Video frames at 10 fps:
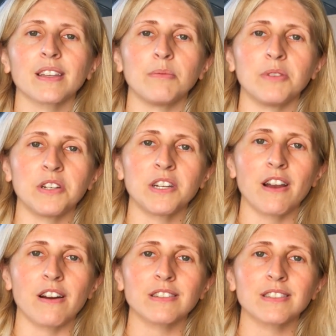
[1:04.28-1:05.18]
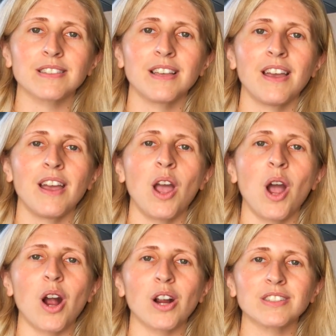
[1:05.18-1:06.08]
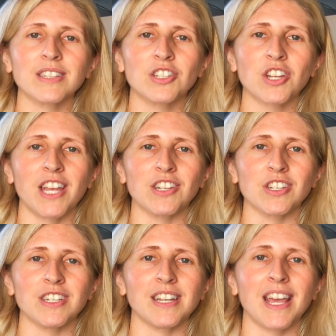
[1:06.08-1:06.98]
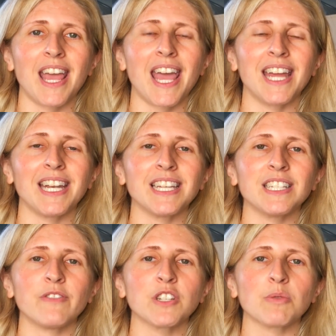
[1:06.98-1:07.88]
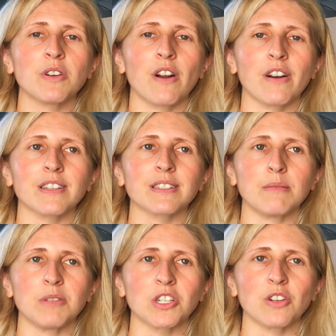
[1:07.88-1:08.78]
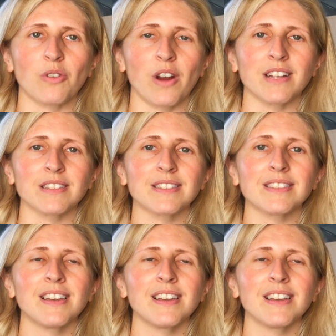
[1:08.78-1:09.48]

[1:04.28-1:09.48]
community arts, arts education, and individual artist commission grants.